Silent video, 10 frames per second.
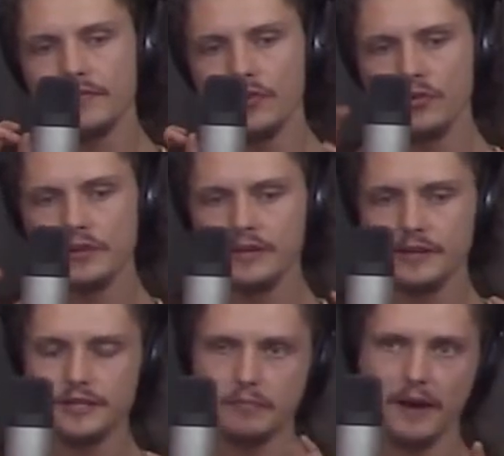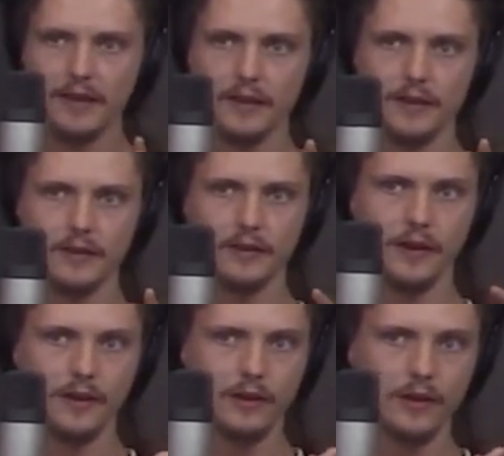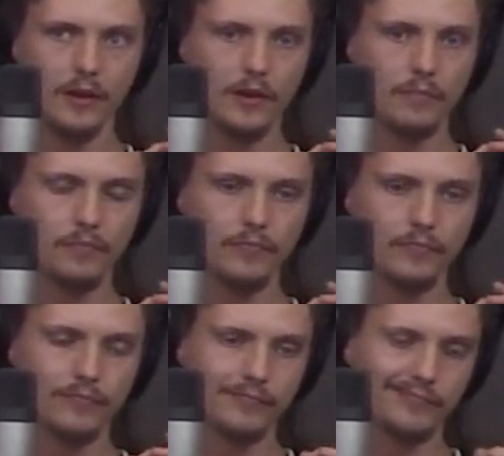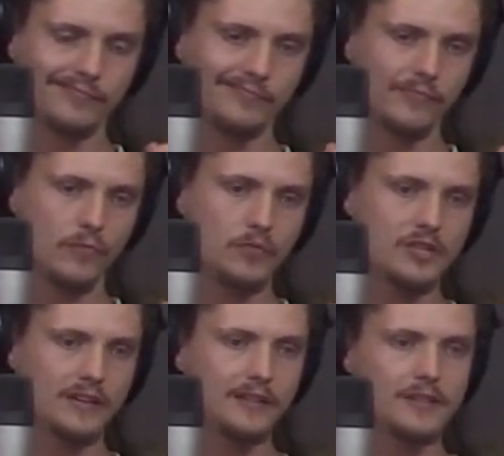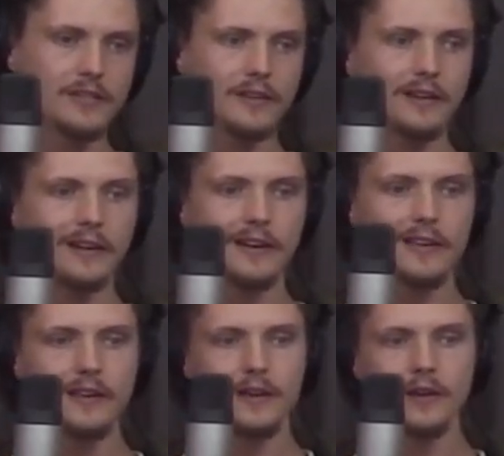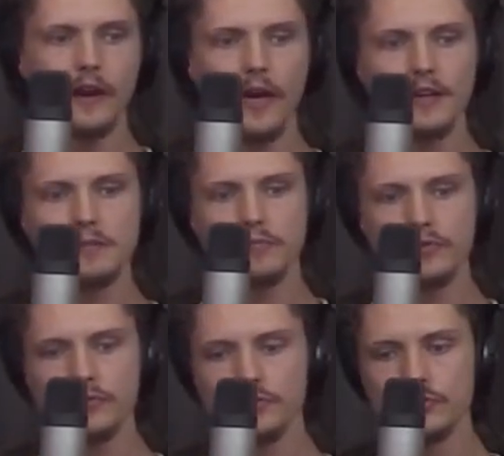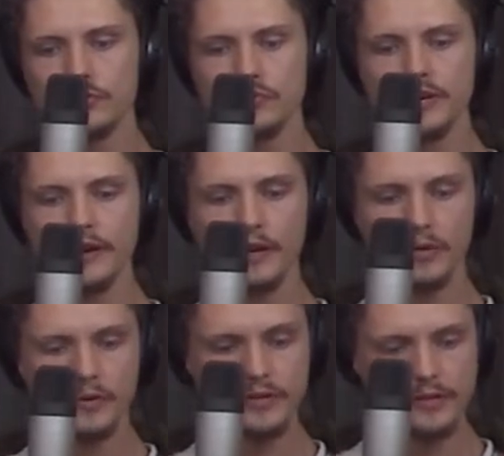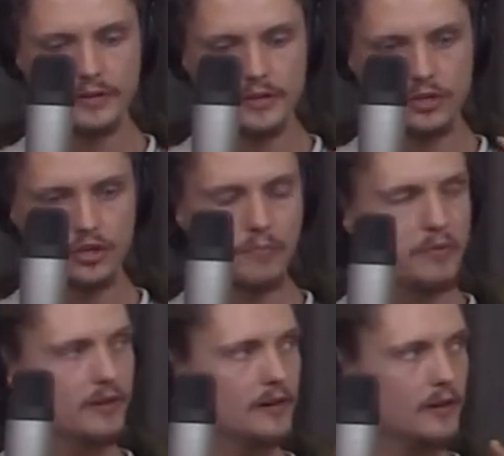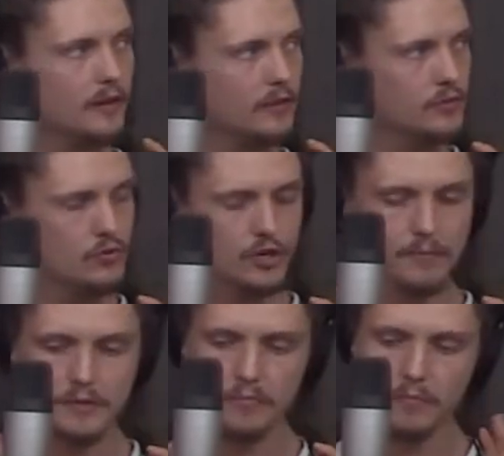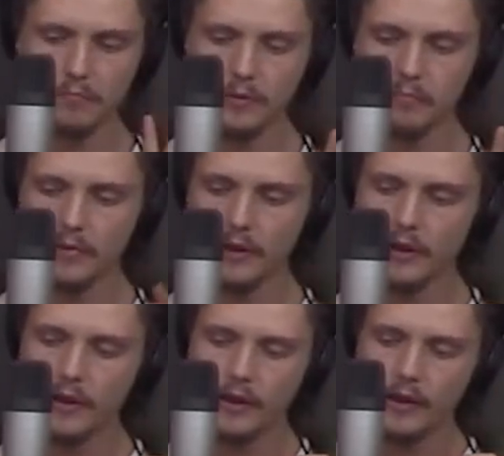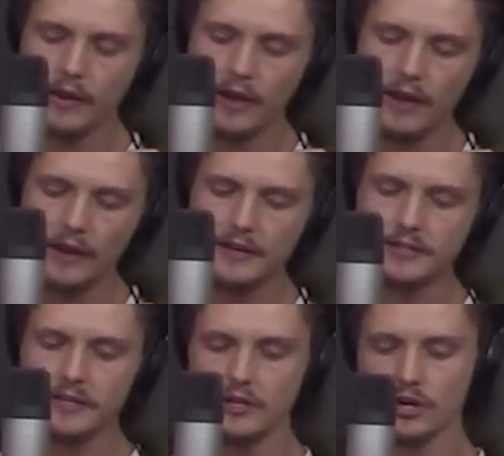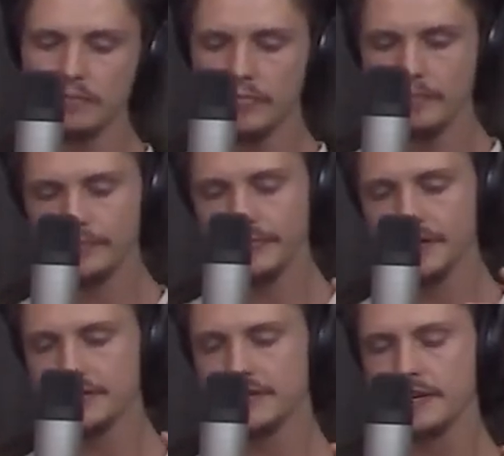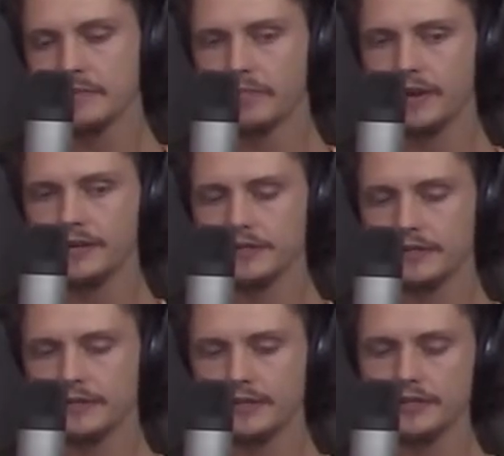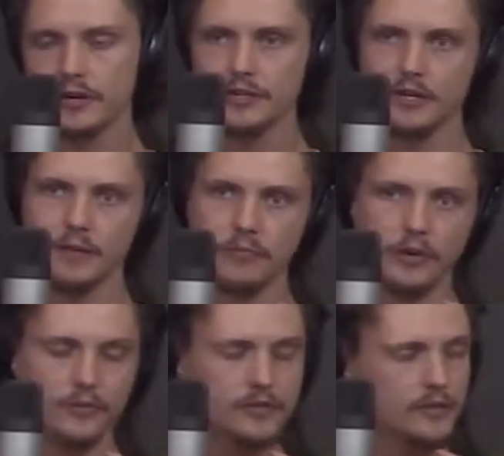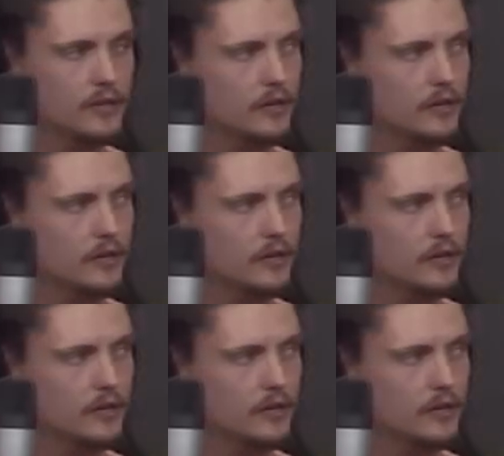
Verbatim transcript: fall in this black ink, like uh, almost like this clear, light blue, gooey liquid that's dropping in ink, two drops, bloop, bloop. And as they drop, they stay in place. They start to come closer